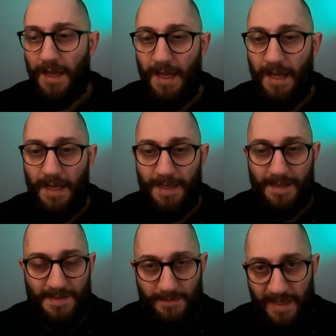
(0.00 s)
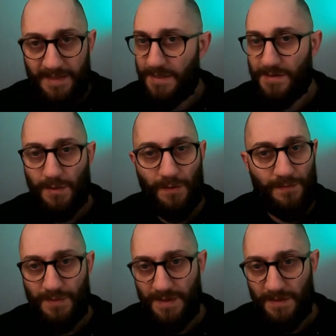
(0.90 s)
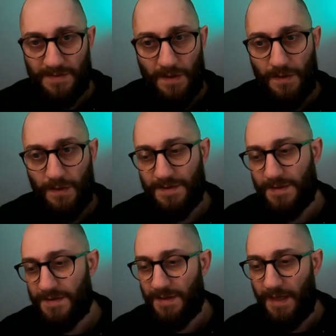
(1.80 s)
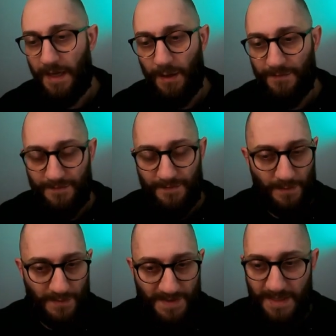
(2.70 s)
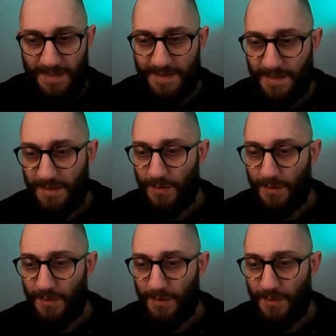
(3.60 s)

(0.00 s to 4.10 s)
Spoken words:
It's amazing to go through the entire content of your season.